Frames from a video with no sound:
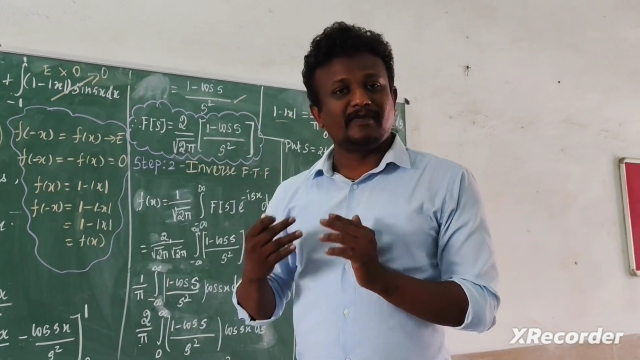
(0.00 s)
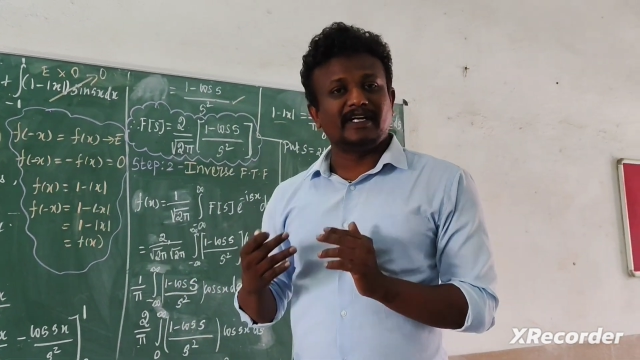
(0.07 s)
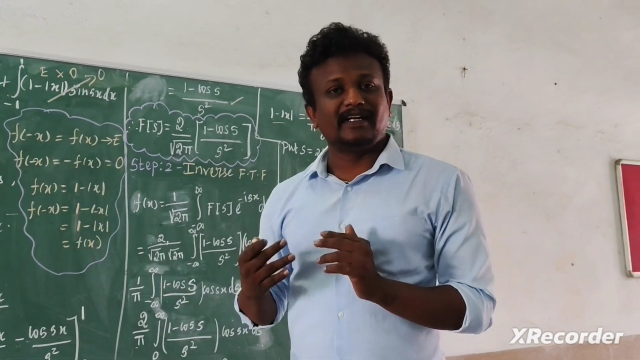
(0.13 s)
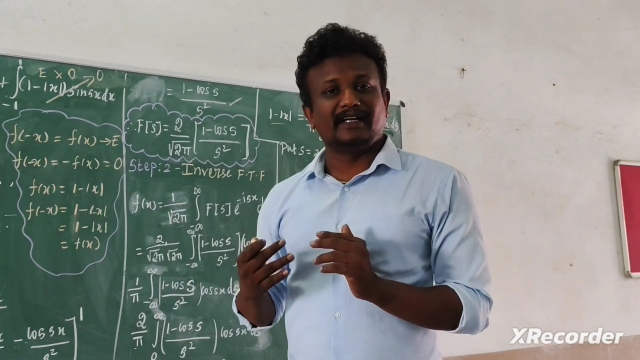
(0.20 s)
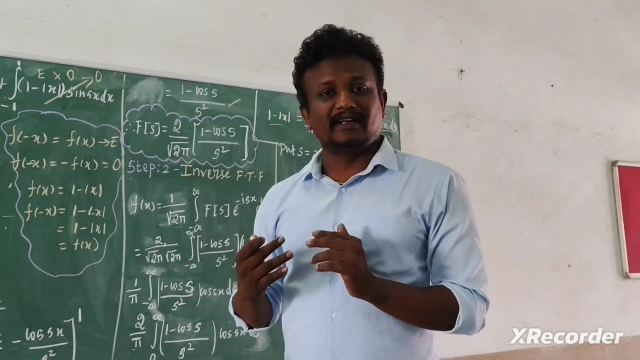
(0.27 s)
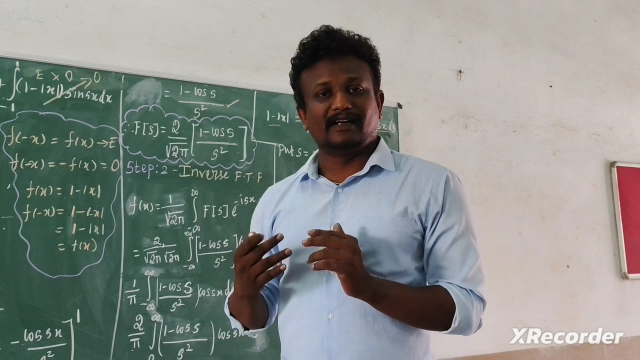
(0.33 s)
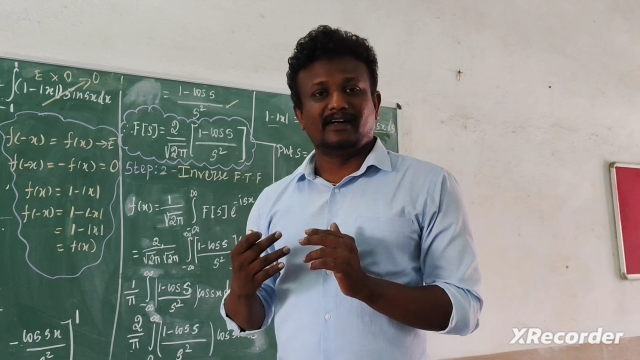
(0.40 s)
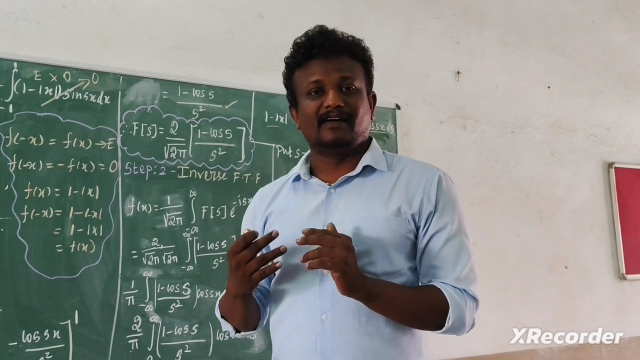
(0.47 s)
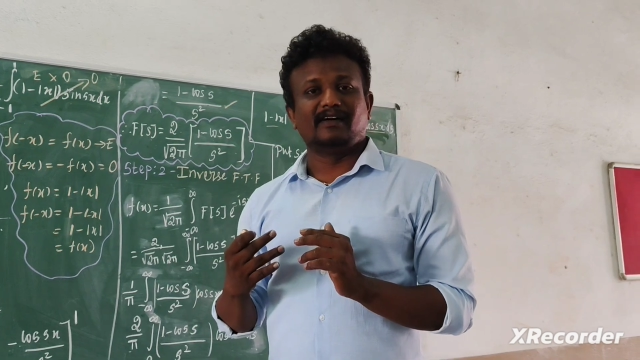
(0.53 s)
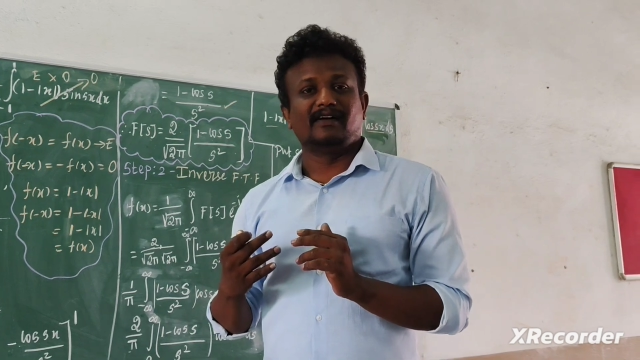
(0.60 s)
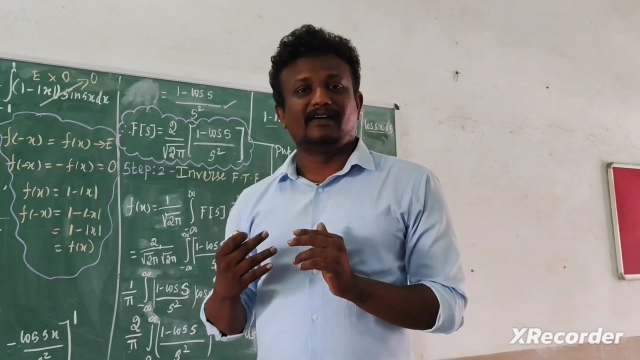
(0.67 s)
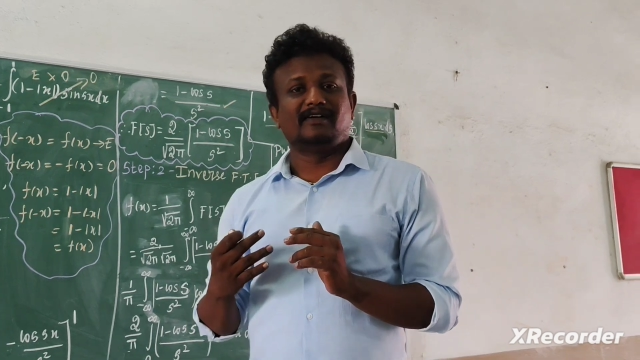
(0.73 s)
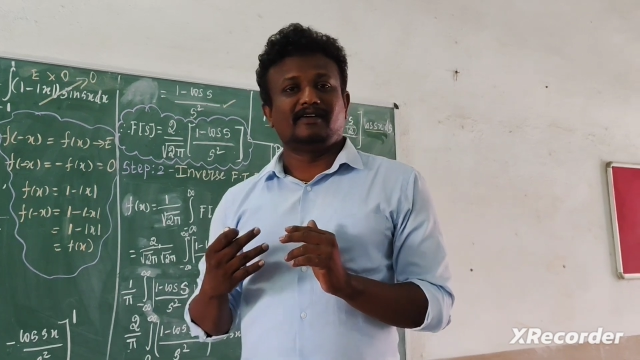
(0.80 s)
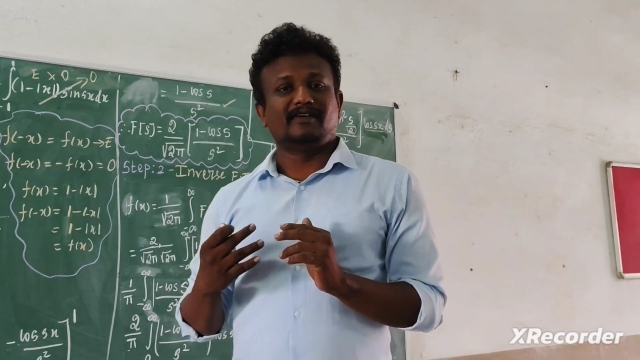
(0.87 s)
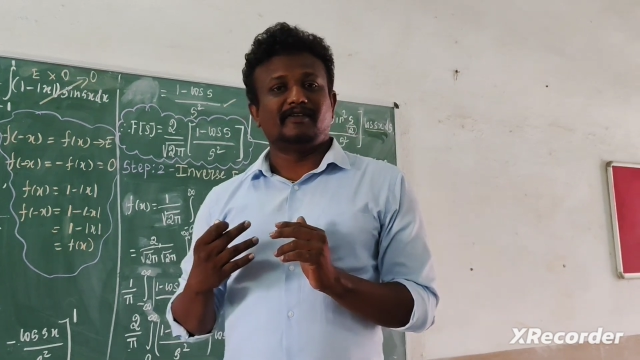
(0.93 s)
my
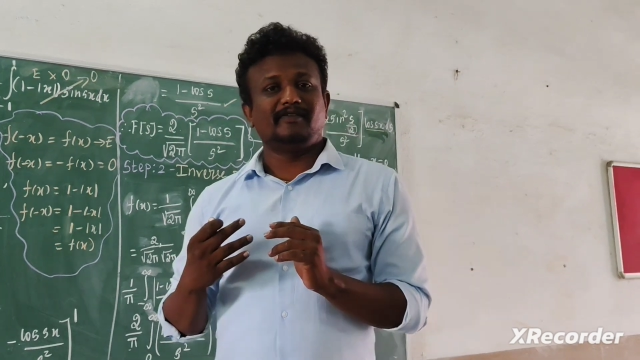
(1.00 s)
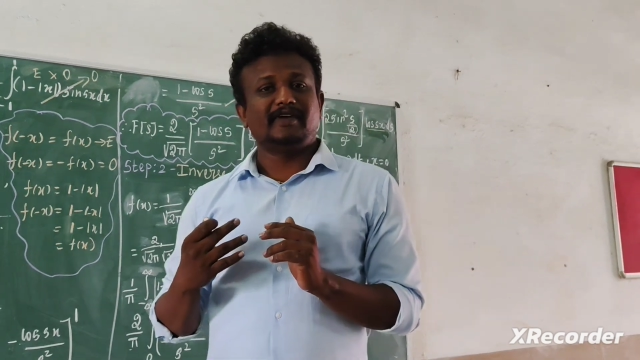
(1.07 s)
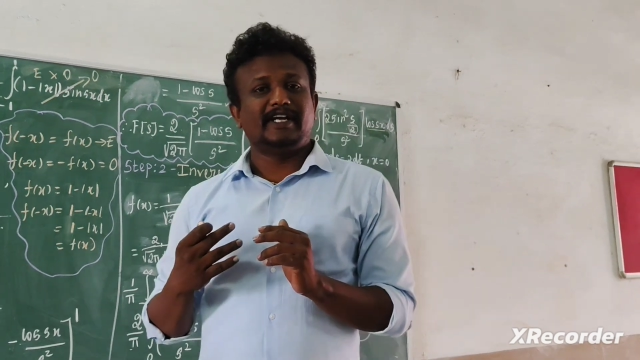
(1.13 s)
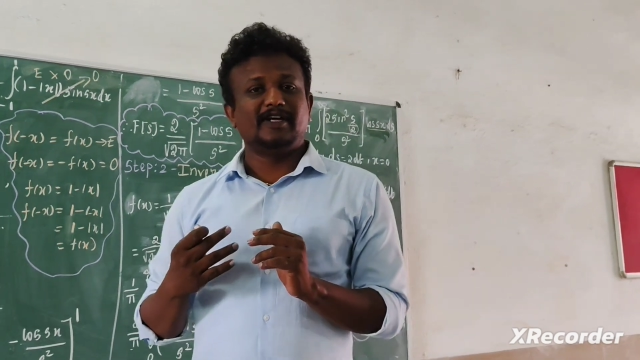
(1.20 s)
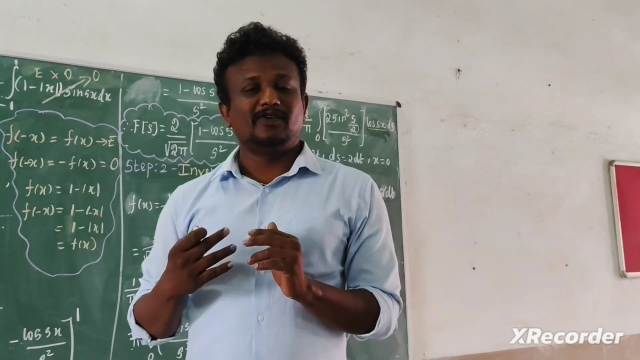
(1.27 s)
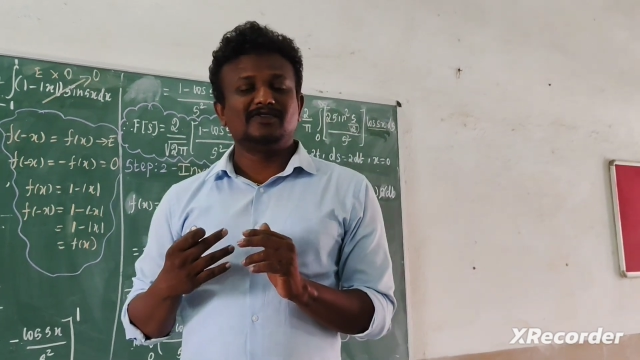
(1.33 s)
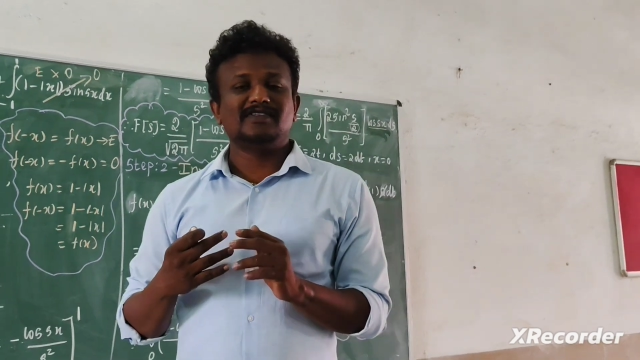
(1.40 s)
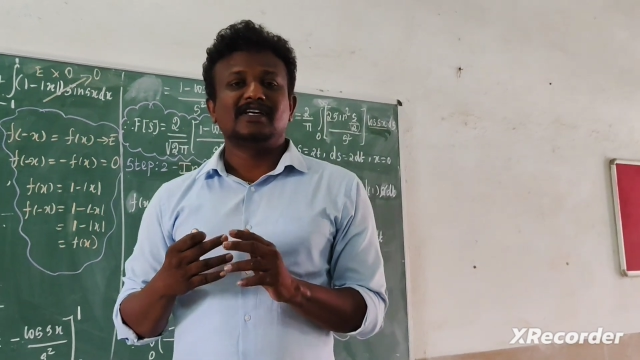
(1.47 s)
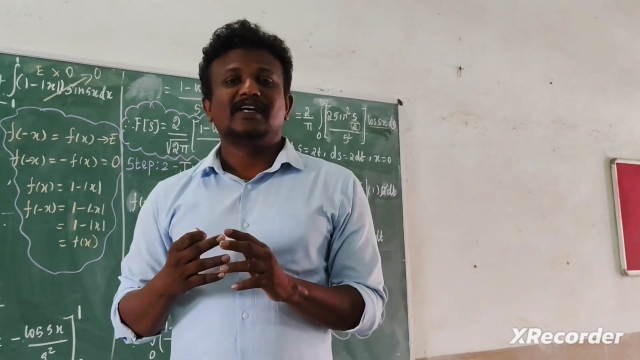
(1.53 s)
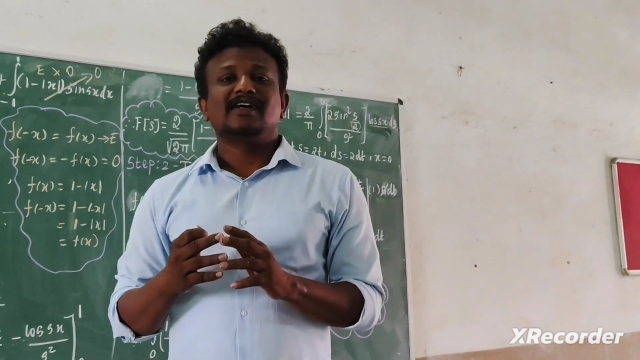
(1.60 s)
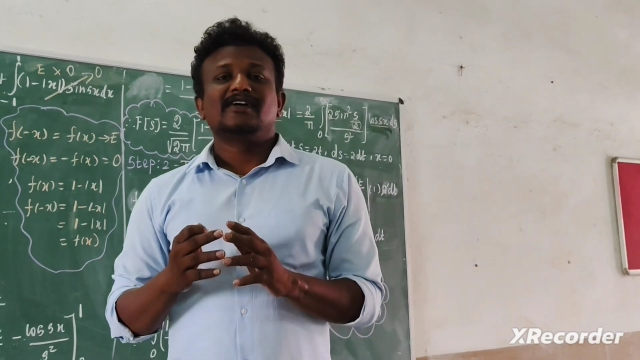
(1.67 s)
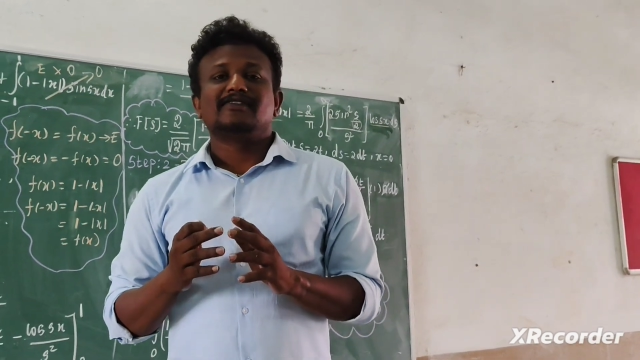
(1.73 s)
videos.